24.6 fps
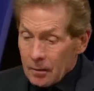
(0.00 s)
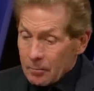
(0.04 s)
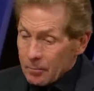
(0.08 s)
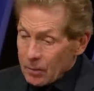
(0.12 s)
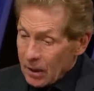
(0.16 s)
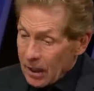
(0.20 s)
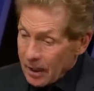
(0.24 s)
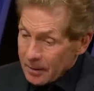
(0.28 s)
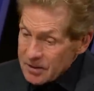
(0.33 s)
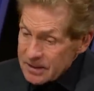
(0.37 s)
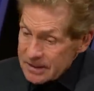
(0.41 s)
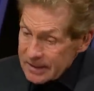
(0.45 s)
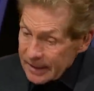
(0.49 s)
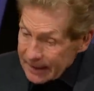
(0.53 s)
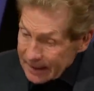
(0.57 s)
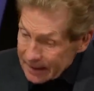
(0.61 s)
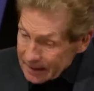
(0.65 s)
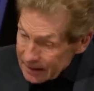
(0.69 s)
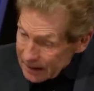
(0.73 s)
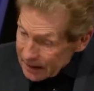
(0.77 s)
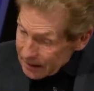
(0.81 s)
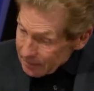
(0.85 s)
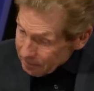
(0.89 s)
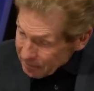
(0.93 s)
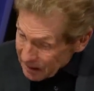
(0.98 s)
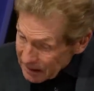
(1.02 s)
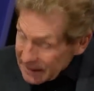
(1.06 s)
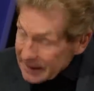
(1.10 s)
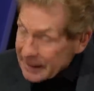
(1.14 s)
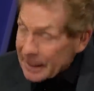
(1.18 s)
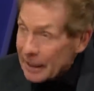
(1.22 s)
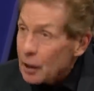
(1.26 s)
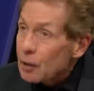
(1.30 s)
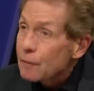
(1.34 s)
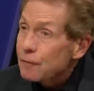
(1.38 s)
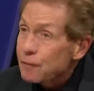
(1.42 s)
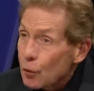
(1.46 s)
But I'm saying be
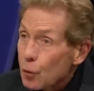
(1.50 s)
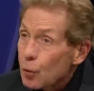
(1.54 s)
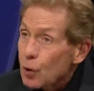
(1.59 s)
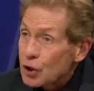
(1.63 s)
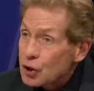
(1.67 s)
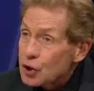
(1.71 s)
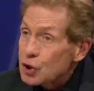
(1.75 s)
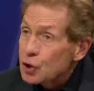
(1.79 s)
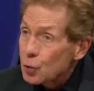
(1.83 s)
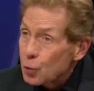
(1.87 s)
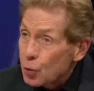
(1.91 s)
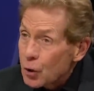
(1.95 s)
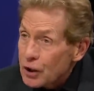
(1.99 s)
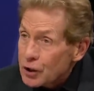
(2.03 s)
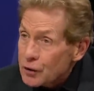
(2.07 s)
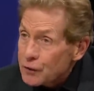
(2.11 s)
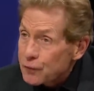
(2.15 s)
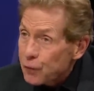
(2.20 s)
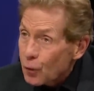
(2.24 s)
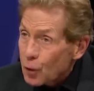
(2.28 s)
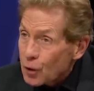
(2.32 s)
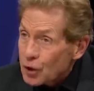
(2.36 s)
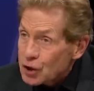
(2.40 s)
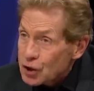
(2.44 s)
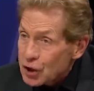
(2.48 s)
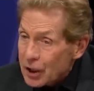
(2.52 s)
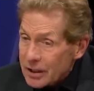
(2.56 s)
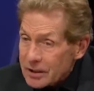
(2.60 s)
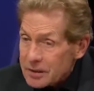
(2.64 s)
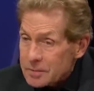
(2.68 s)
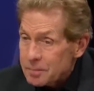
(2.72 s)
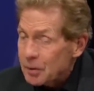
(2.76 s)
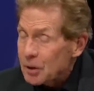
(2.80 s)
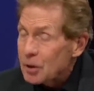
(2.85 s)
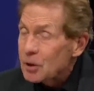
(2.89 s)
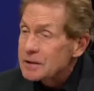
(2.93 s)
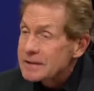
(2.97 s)
careful what you wish for, Jets,
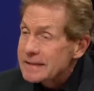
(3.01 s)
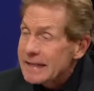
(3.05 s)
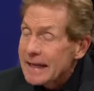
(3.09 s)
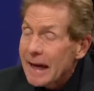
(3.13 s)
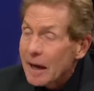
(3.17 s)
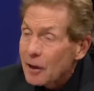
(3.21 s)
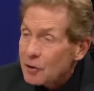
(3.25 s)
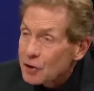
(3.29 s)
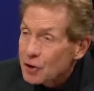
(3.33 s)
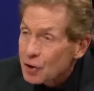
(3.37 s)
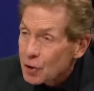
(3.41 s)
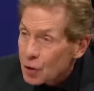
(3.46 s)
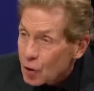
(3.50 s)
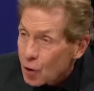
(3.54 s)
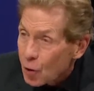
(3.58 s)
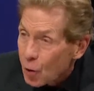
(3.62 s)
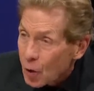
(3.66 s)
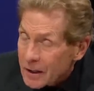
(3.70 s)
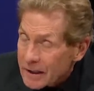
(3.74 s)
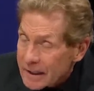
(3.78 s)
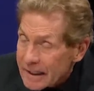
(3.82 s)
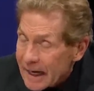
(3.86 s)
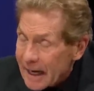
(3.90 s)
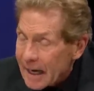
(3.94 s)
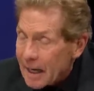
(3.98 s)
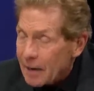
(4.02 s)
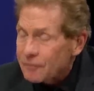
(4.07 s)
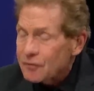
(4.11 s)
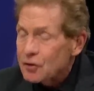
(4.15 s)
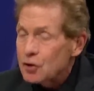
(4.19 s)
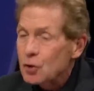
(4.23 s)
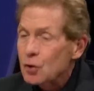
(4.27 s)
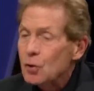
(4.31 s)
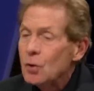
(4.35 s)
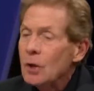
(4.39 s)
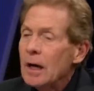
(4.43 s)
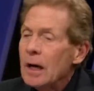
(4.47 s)
because now you're going to have
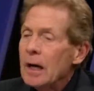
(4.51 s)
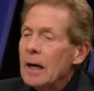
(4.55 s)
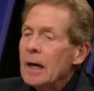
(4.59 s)
to